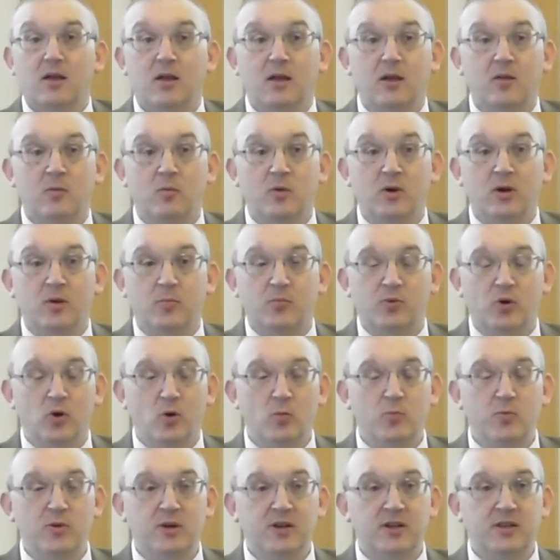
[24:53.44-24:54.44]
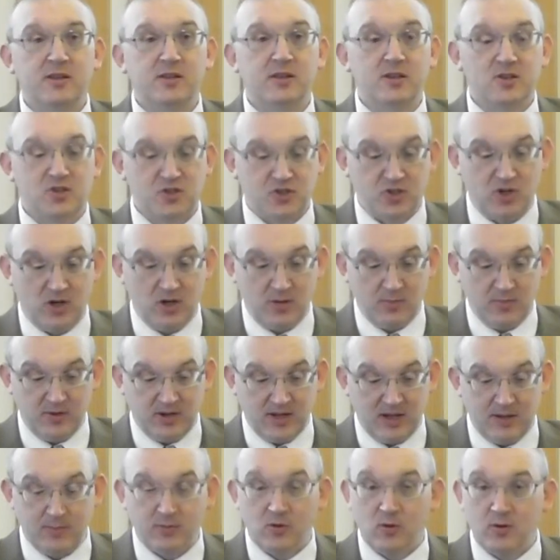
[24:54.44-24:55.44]
And where appropriate in this sermon,
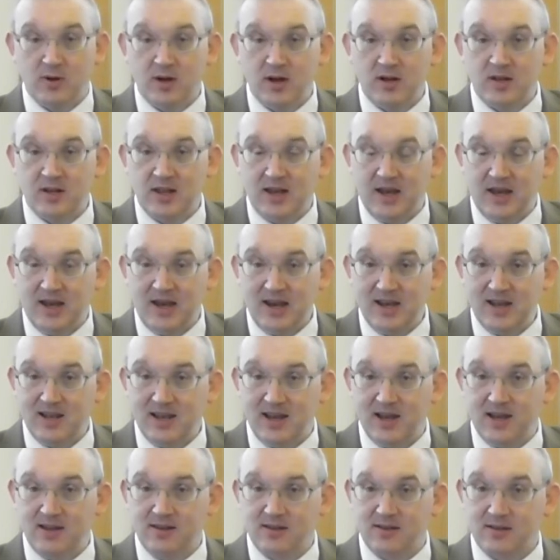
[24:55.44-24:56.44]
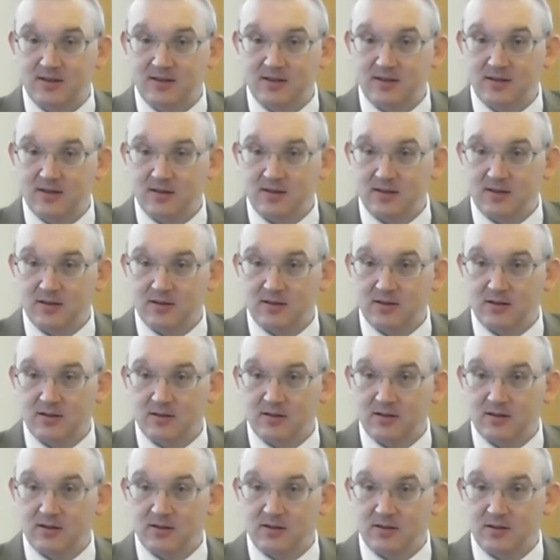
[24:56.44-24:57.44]
I'm going to highlight
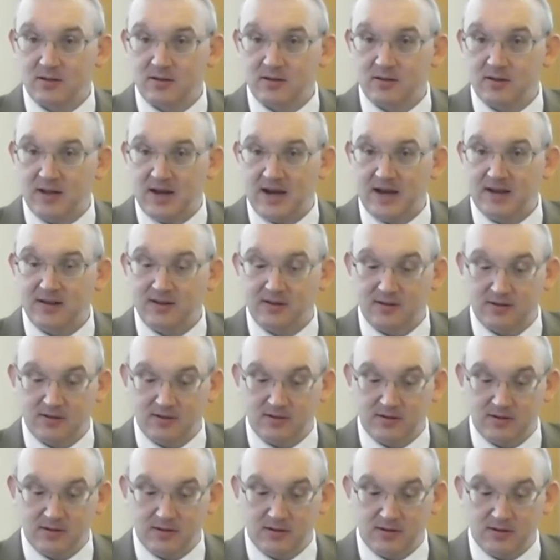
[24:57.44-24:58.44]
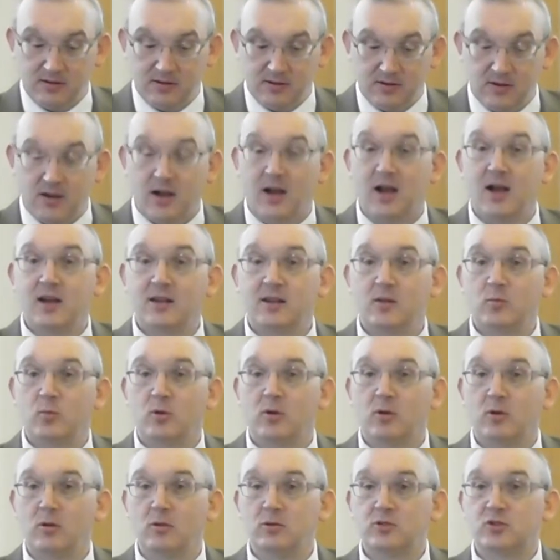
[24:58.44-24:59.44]
that and it will
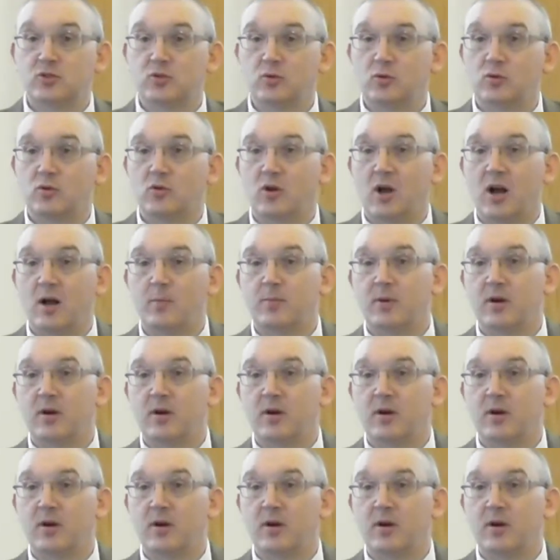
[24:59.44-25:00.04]
also crop